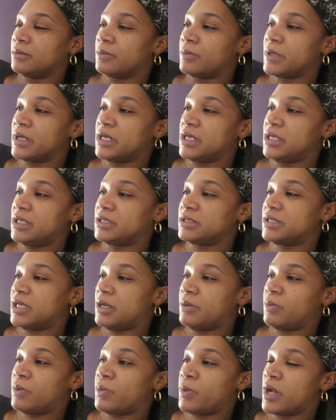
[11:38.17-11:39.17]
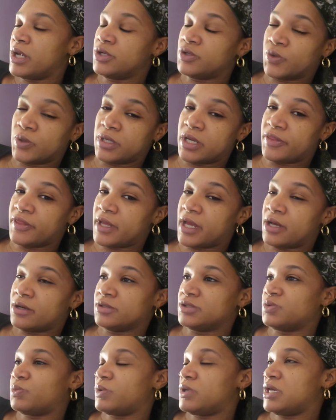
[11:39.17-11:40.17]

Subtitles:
We said we wouldn't do nothing else.